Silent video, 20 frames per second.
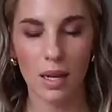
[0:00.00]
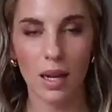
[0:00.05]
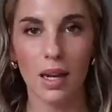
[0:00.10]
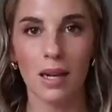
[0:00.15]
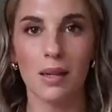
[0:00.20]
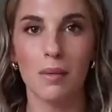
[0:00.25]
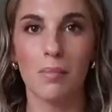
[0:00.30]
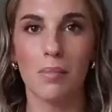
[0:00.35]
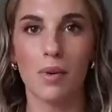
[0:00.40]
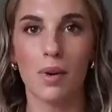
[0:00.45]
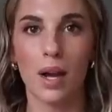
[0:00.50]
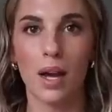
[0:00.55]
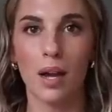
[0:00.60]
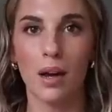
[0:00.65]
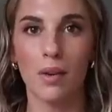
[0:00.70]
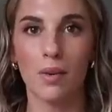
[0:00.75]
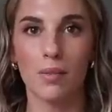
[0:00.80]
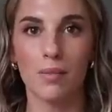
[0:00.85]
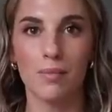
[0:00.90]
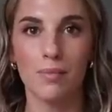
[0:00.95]
kind of
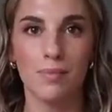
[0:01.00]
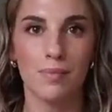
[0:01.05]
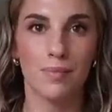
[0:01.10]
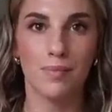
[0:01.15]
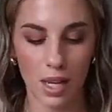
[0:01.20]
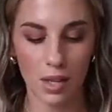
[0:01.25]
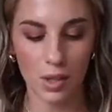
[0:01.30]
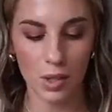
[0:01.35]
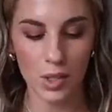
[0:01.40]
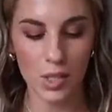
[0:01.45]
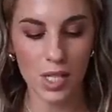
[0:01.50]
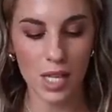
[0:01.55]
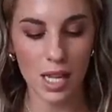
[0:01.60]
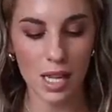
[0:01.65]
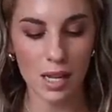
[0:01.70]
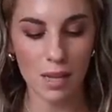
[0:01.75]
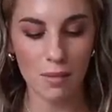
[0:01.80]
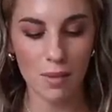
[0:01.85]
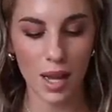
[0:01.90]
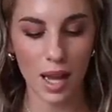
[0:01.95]
brown color
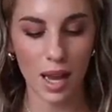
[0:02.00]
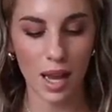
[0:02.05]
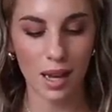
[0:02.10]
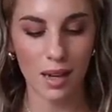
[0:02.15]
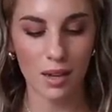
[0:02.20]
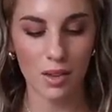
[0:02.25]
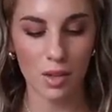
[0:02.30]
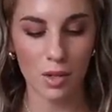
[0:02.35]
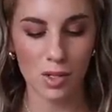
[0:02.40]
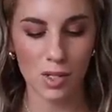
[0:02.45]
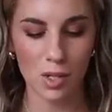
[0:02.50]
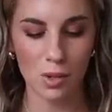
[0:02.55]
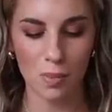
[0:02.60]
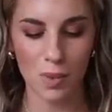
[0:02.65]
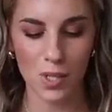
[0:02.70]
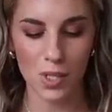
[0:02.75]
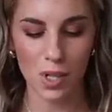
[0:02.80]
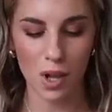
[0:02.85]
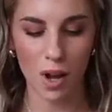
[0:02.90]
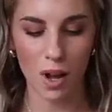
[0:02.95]
scheme, and they're
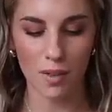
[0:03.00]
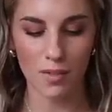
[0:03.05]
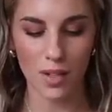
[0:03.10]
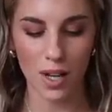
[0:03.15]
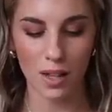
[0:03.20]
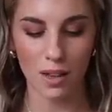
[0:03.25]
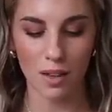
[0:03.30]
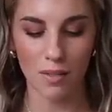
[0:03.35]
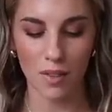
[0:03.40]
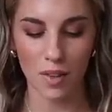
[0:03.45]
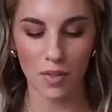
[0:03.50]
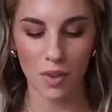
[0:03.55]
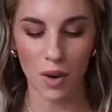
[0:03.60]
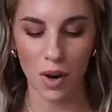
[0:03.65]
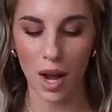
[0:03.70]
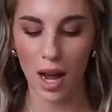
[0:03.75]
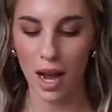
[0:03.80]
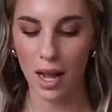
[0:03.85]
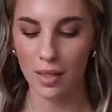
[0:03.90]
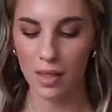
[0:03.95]
super soft. I love that they're
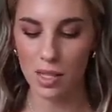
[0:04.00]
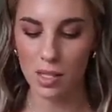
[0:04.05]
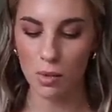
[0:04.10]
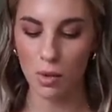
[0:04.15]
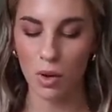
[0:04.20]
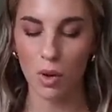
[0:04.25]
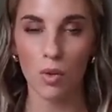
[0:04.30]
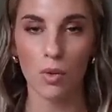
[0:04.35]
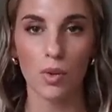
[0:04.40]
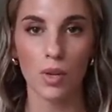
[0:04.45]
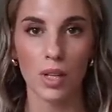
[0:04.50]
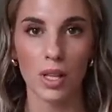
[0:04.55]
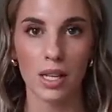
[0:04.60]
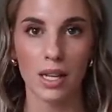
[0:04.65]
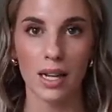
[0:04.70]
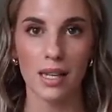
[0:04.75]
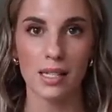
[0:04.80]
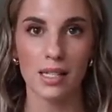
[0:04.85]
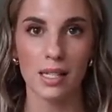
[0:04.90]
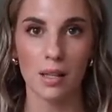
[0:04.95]
high. These will go really
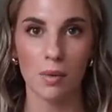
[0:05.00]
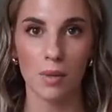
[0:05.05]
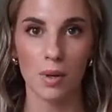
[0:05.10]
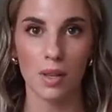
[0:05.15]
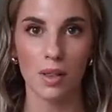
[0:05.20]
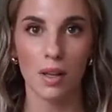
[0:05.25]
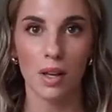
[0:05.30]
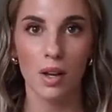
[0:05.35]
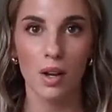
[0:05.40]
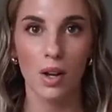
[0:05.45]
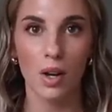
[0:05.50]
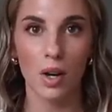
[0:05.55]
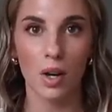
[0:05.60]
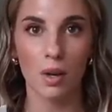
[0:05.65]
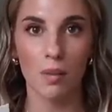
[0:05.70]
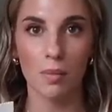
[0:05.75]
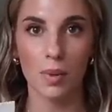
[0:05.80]
nicely with her